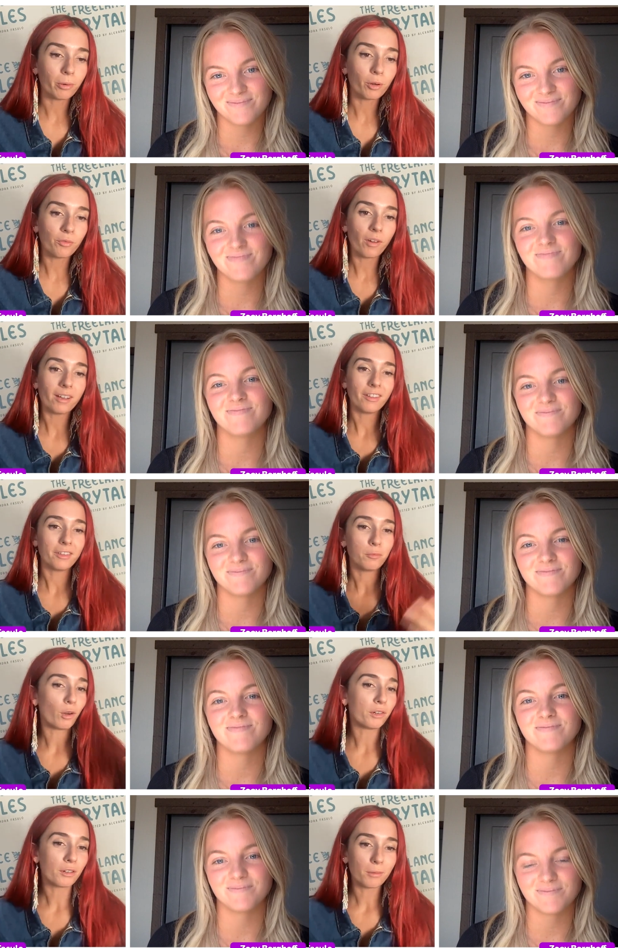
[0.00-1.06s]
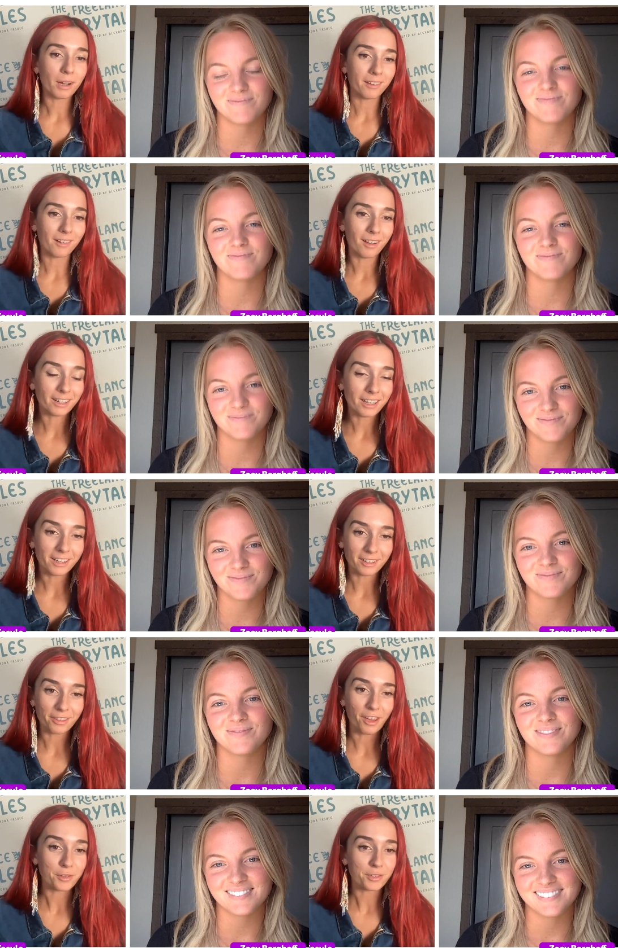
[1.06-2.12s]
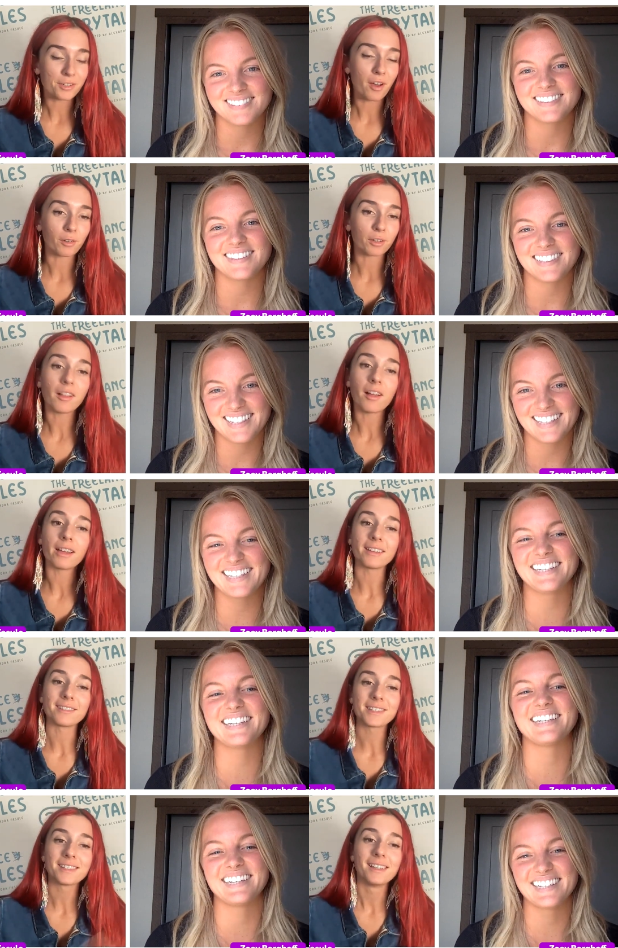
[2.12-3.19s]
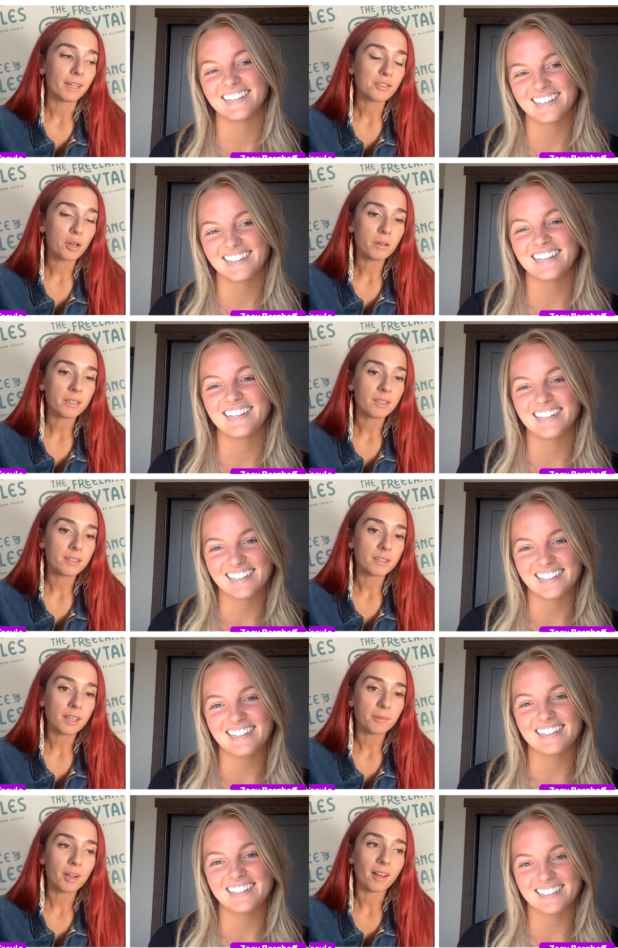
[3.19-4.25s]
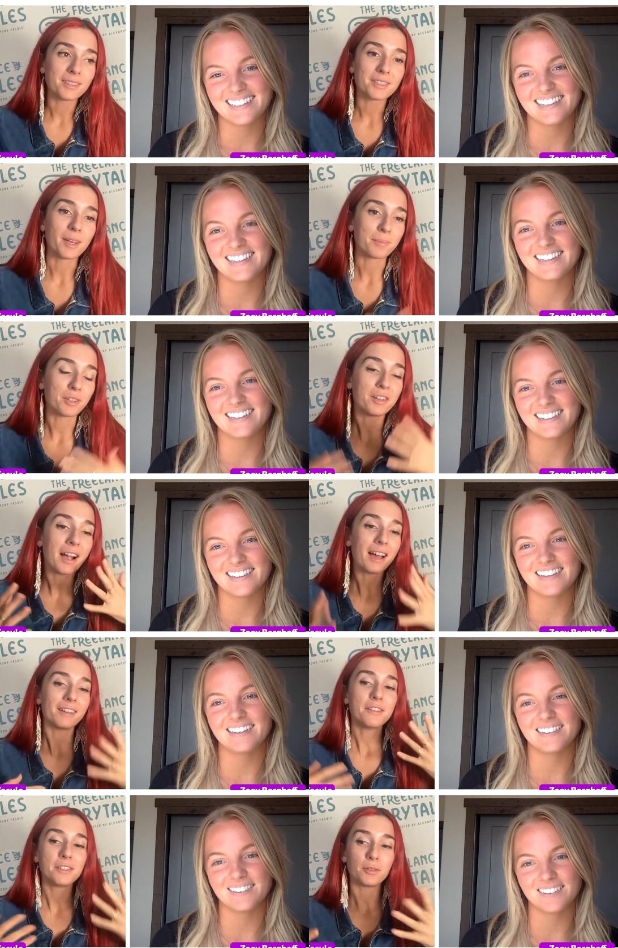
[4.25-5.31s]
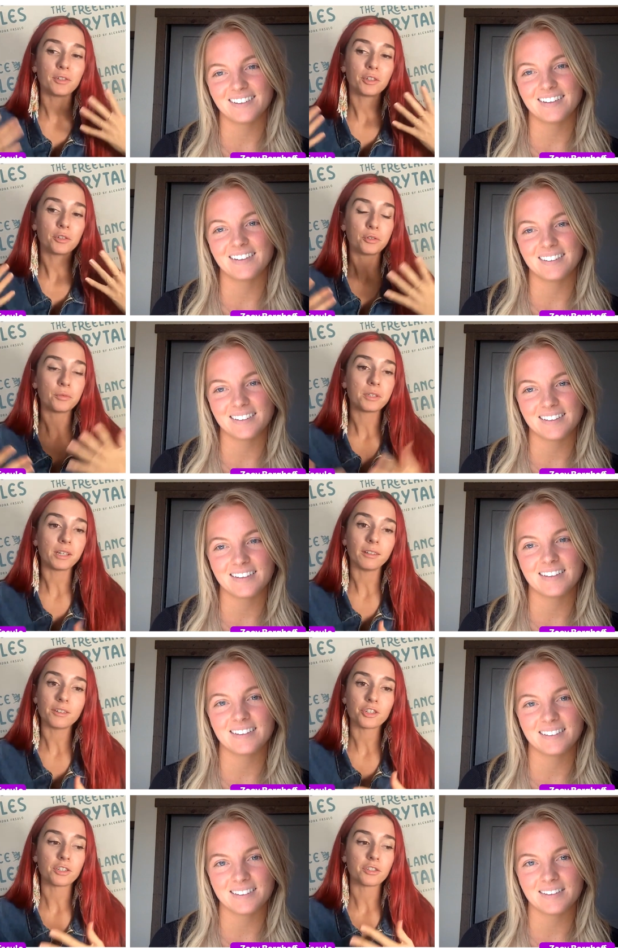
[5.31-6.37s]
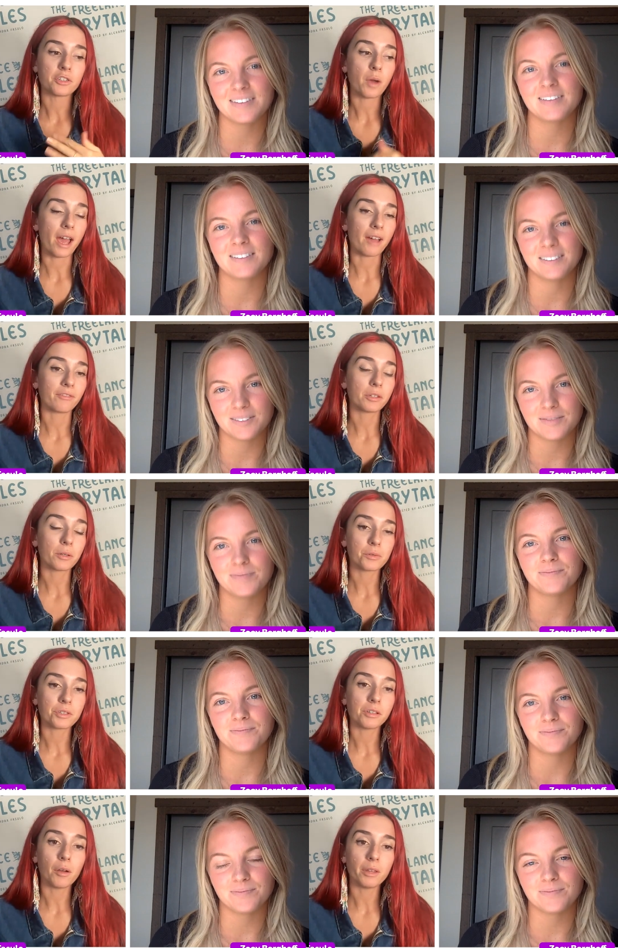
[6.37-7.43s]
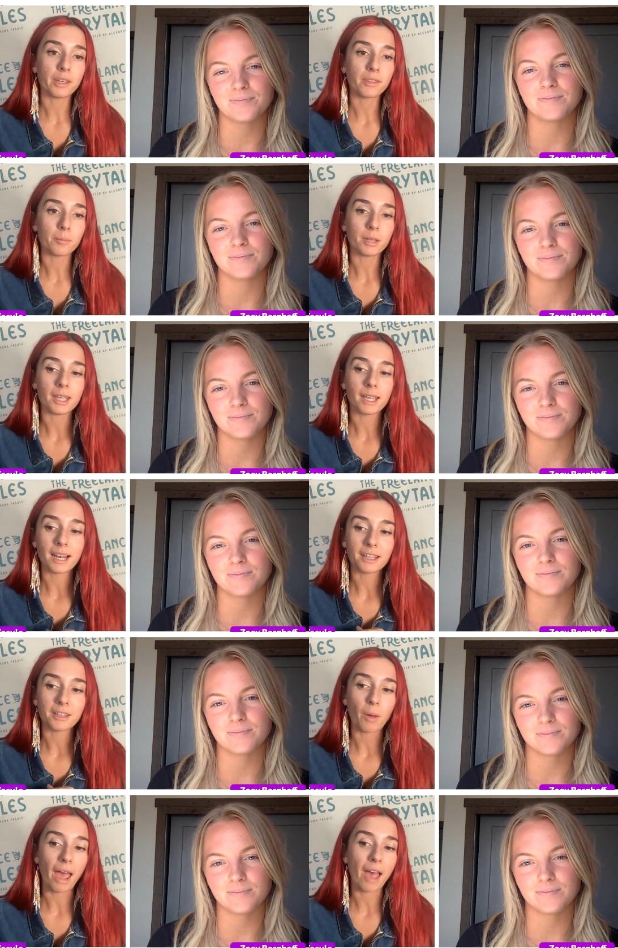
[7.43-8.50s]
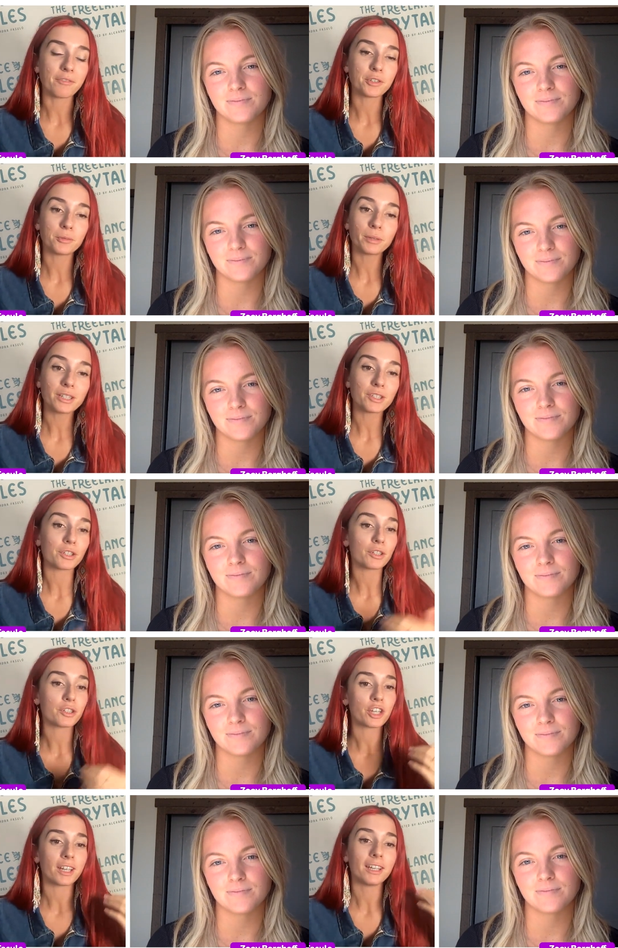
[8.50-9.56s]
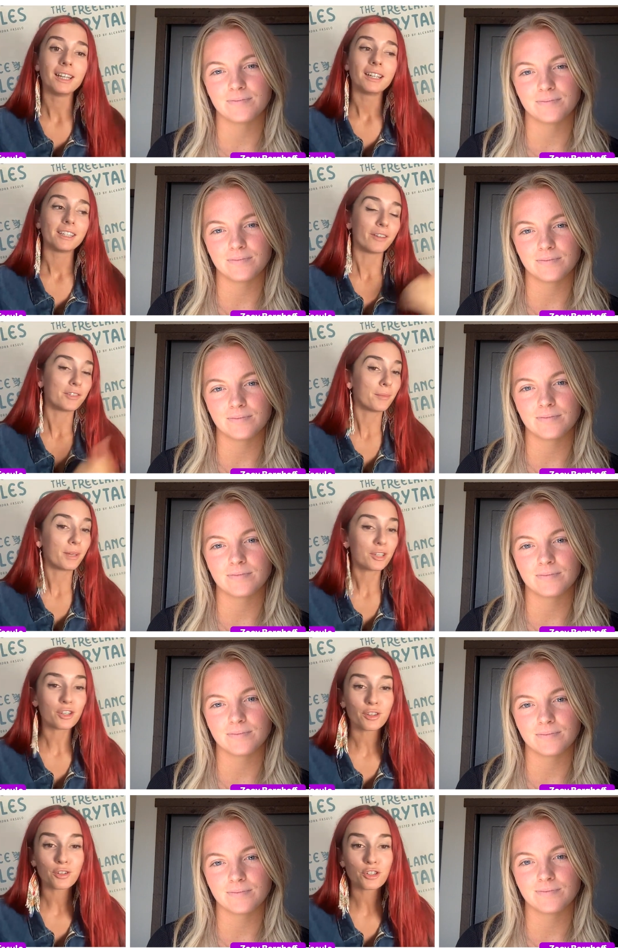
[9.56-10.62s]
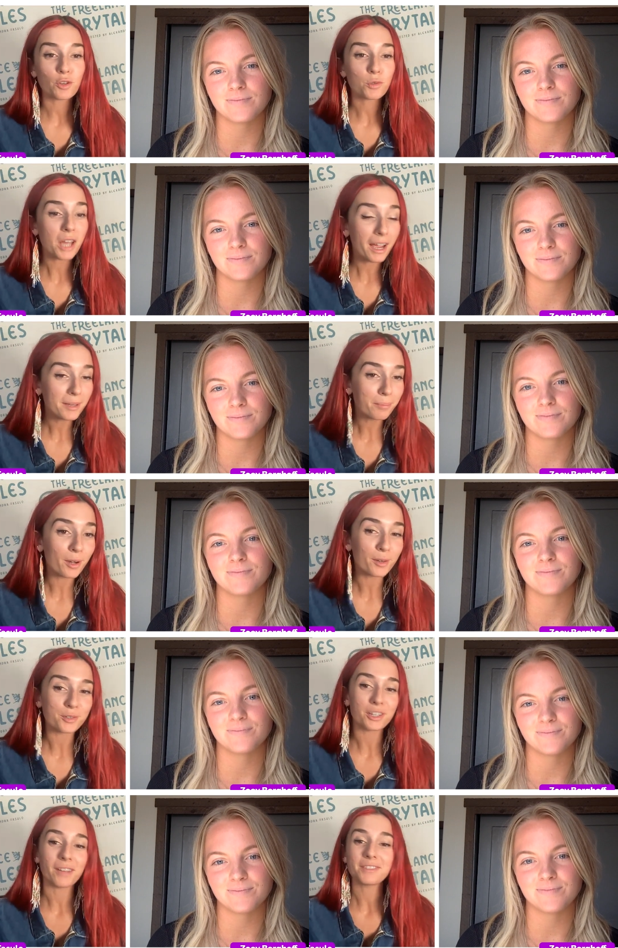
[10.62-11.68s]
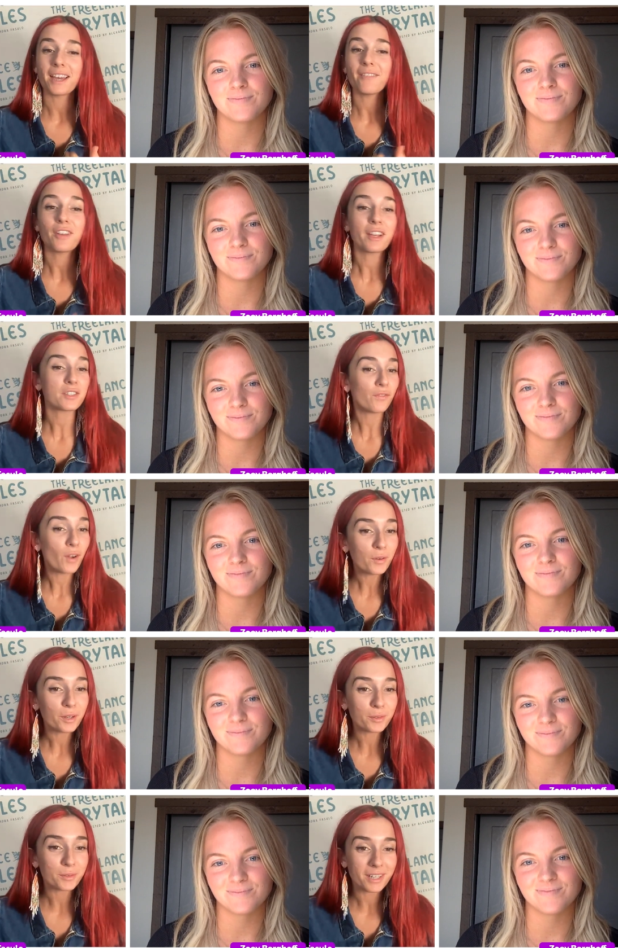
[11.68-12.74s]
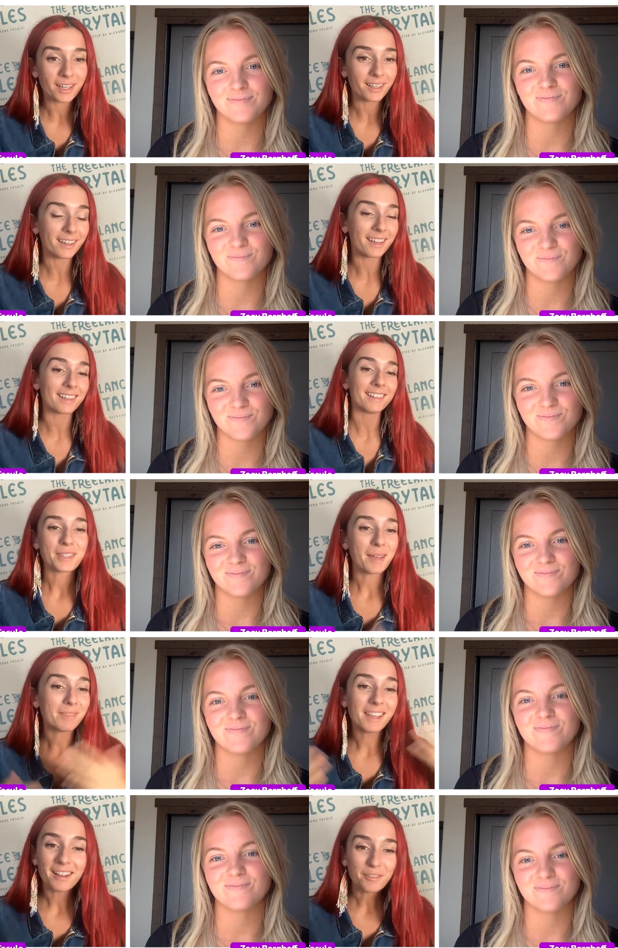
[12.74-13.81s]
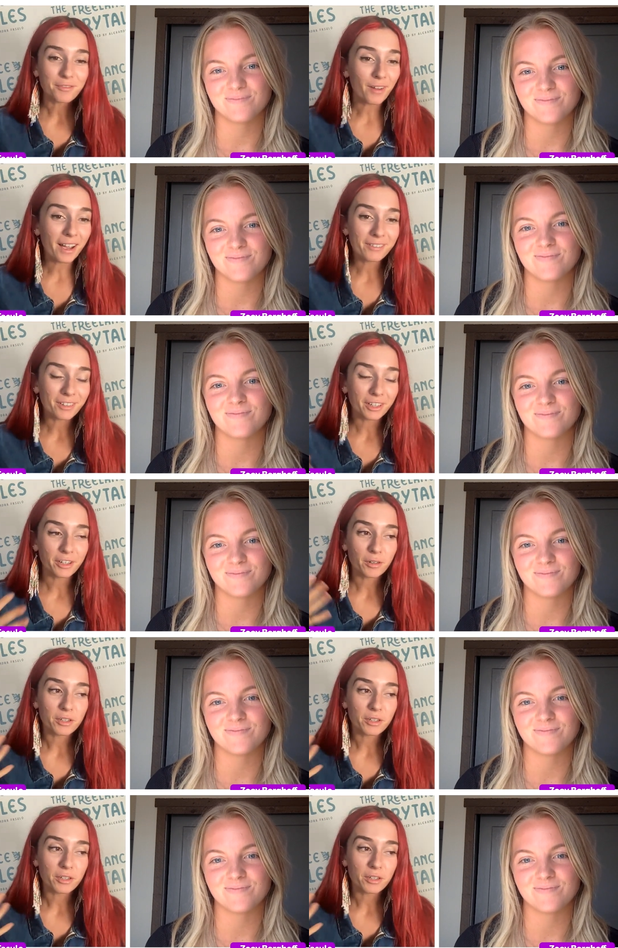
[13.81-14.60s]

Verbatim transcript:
Speaker 1: profile and then wonder why they're not getting a $1,000 clients. It's always the same concept. You gotta do your due diligence. You have to go slowly in the beginning. You have to research it. You have to make sure there's no typos. You have to have nice photos taken. Same thing on Fiverr, you know,